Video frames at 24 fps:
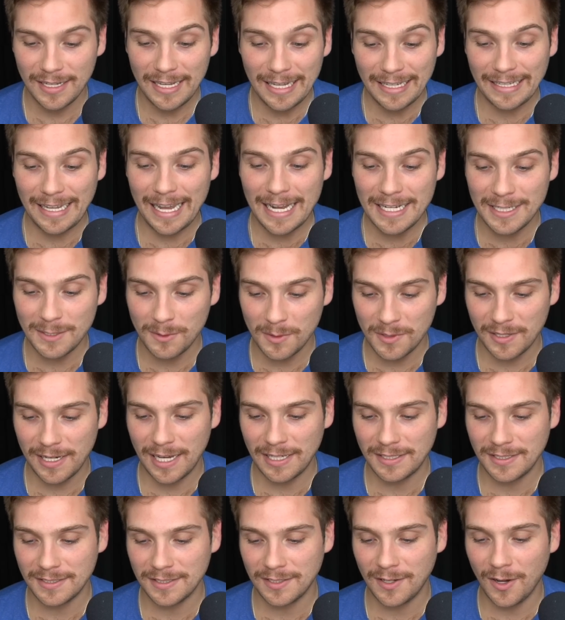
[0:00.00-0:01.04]
engaging with an
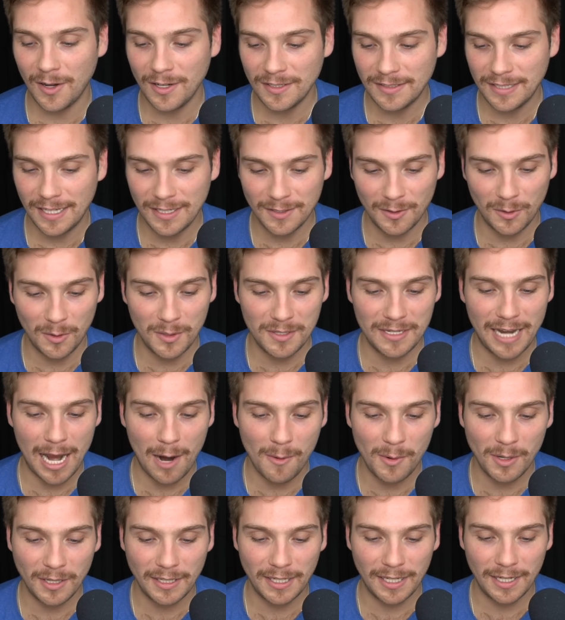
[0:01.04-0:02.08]
ex's content, or
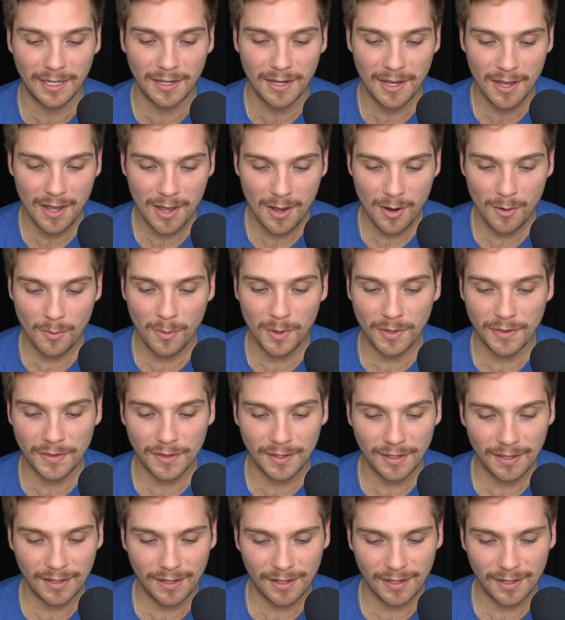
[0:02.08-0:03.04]
networking with